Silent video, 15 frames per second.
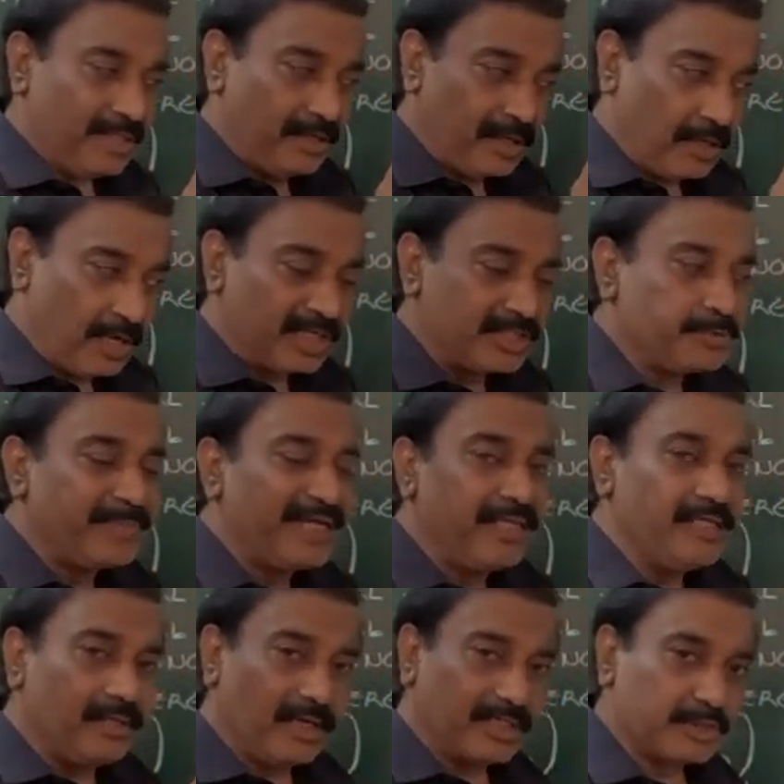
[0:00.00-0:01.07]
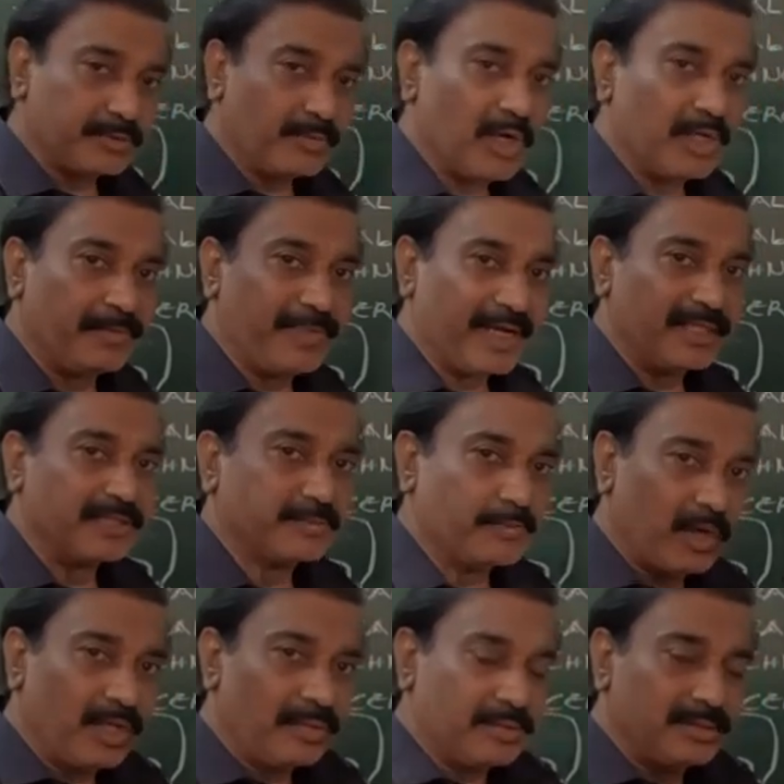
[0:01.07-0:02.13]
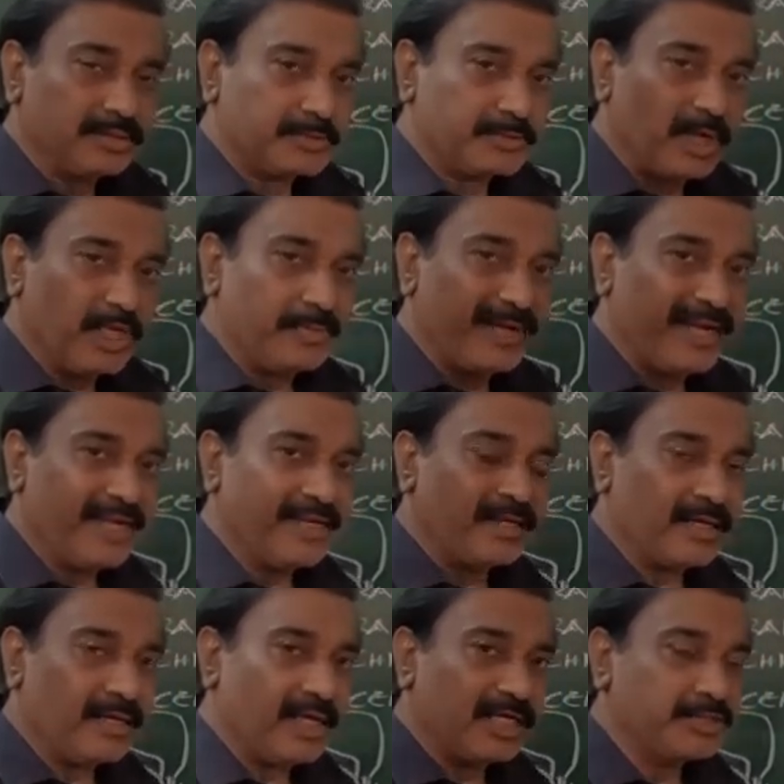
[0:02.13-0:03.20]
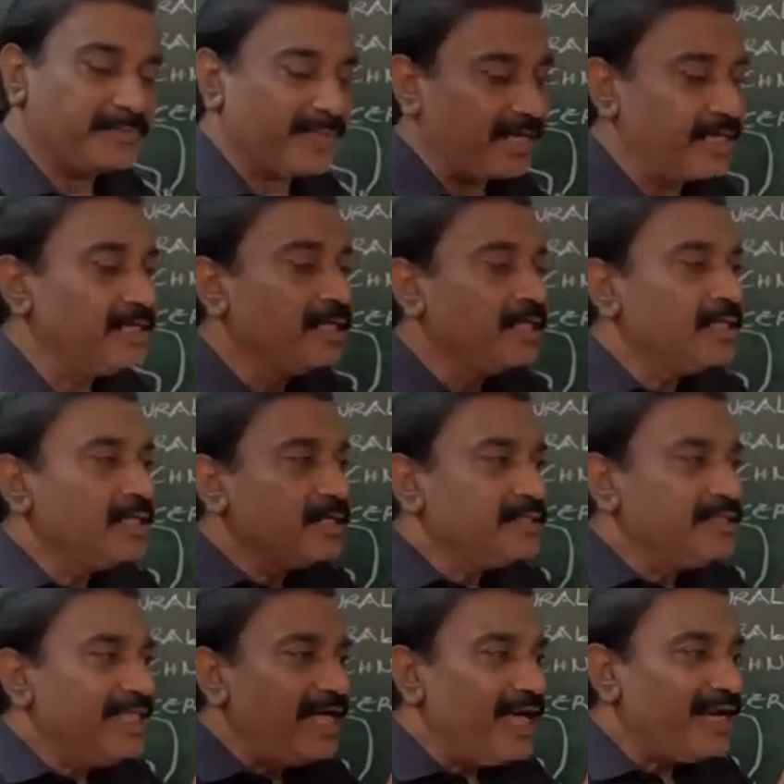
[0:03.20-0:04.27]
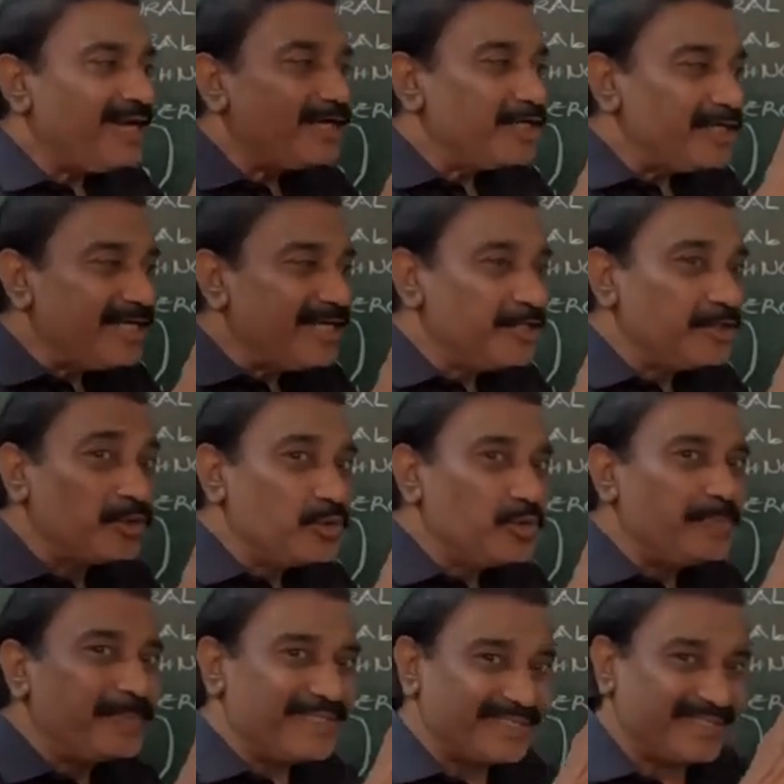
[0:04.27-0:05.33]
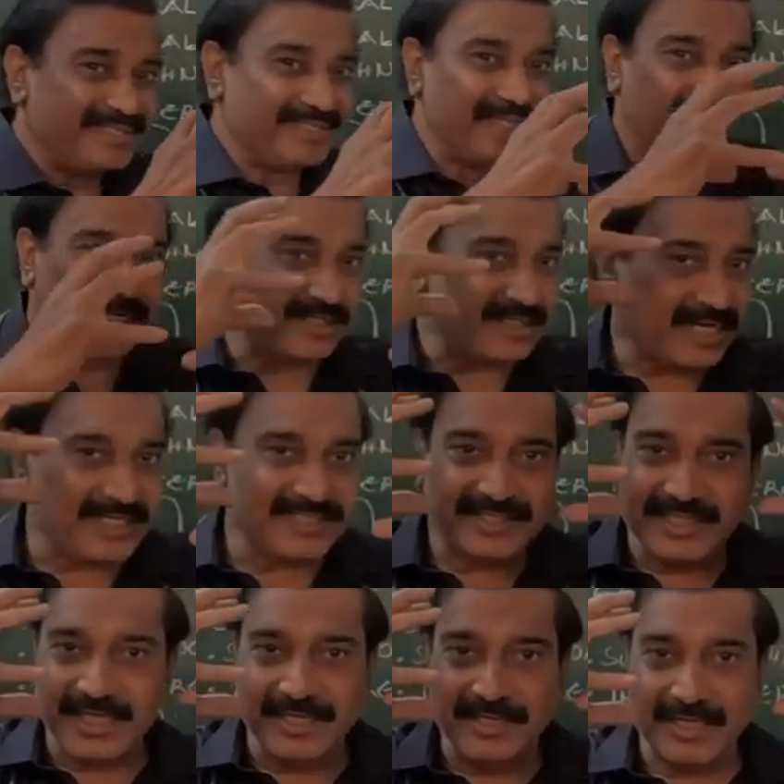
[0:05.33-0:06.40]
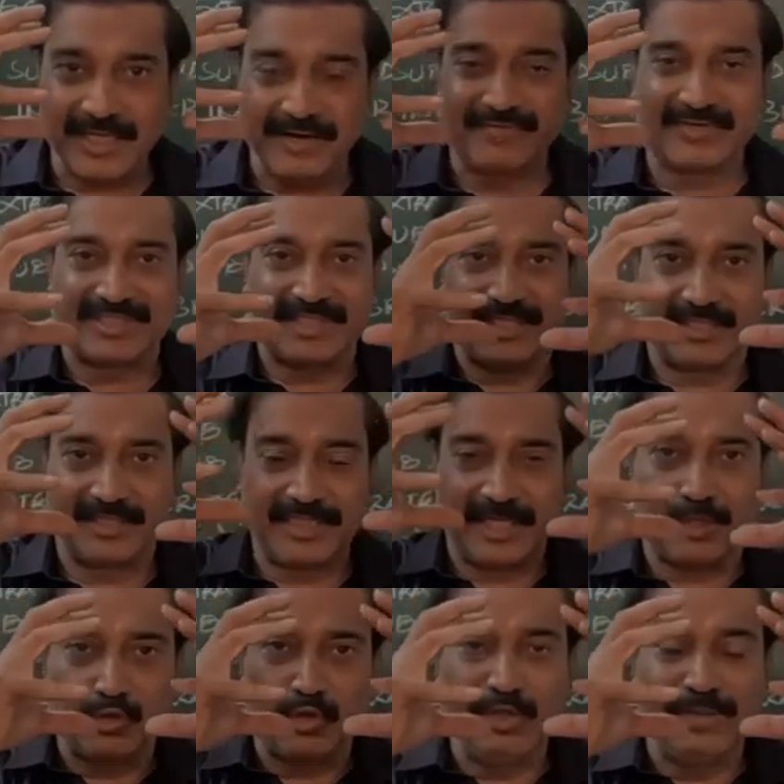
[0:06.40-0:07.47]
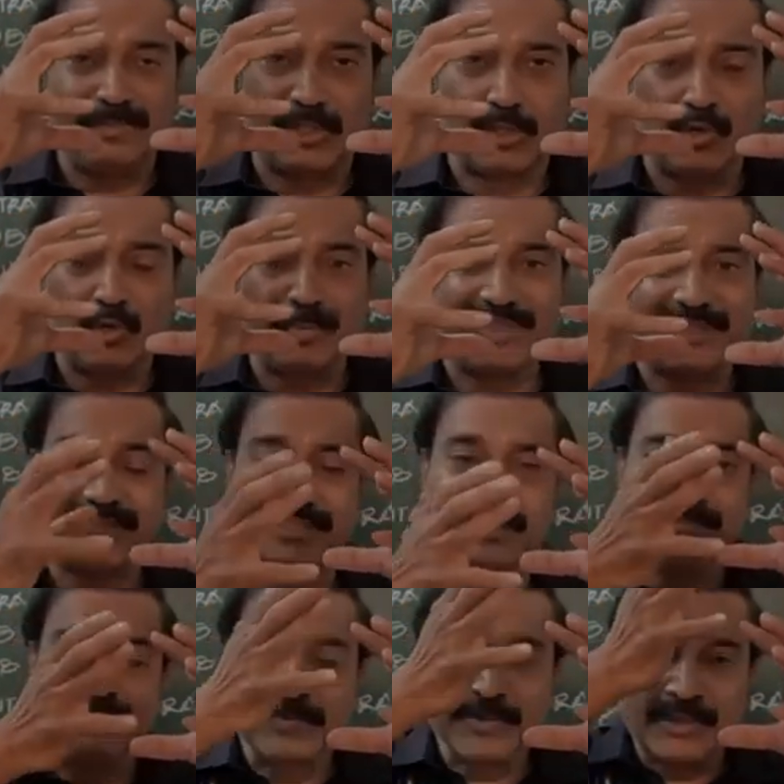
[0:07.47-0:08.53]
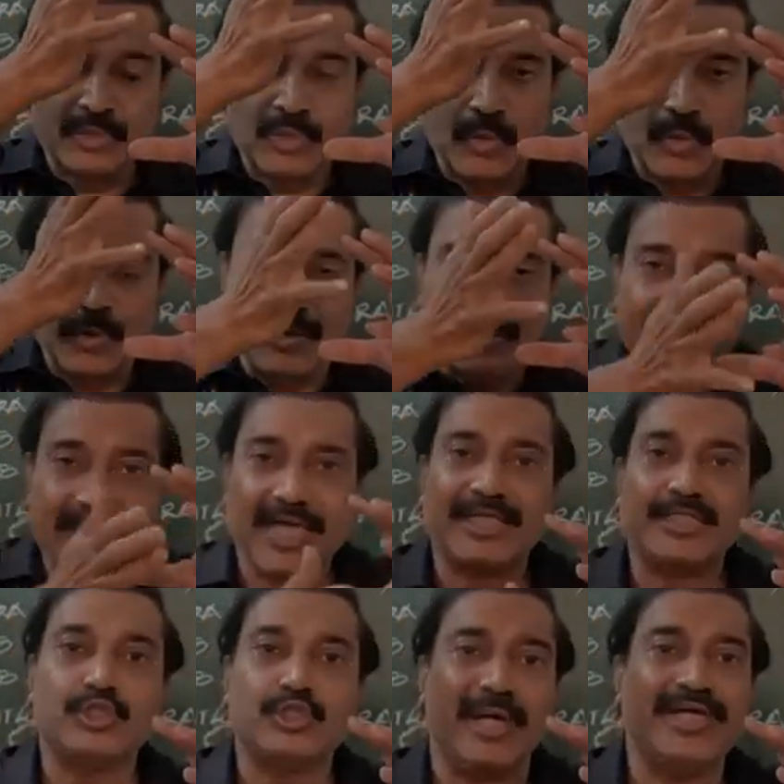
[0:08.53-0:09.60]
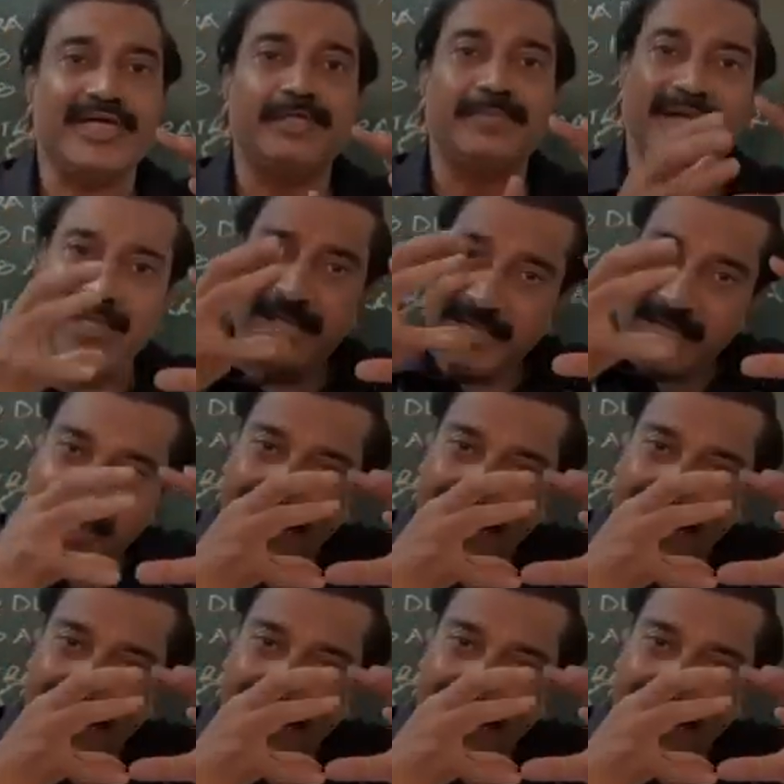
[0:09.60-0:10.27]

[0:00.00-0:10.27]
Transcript: large brain or small brain, small brain or large brain, they are into two pieces. They are right side, left side. They are two pieces. So they are joined by